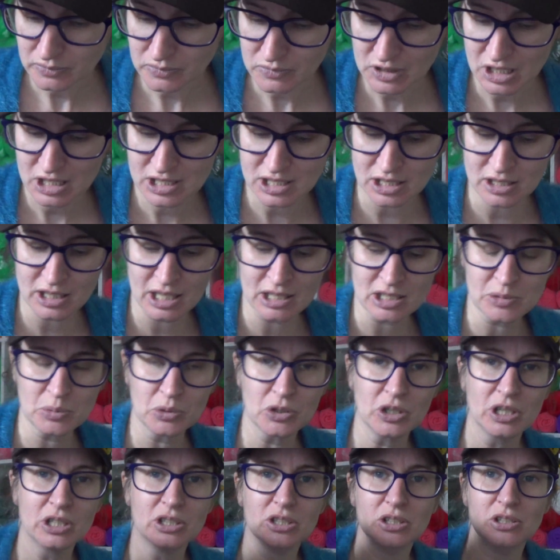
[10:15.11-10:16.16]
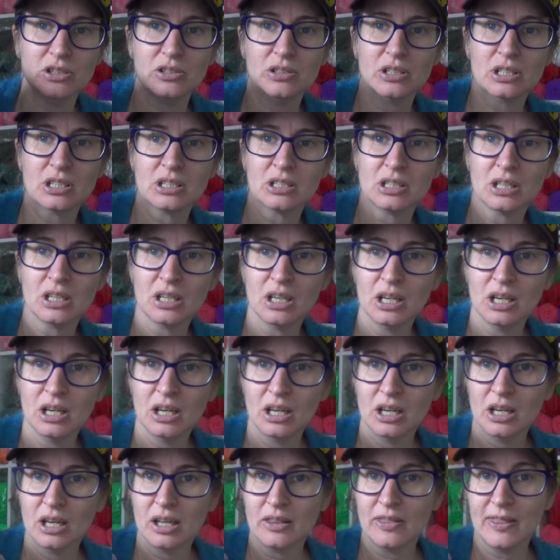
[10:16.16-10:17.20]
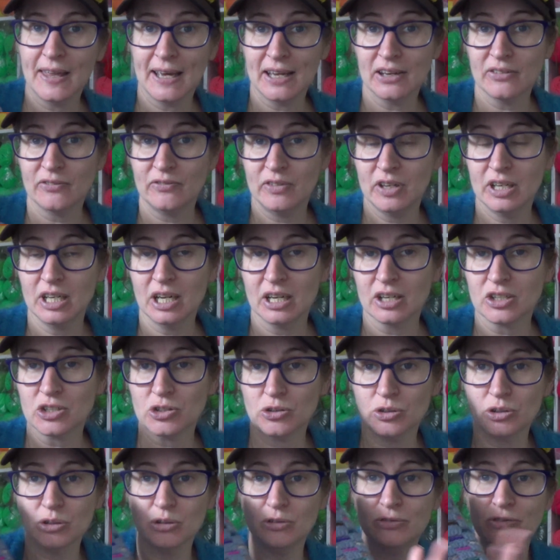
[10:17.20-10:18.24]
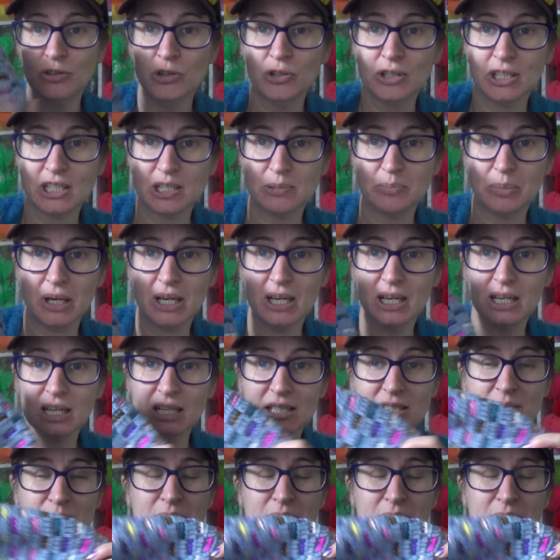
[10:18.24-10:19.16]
So that's what I used that video tutorial for this bag.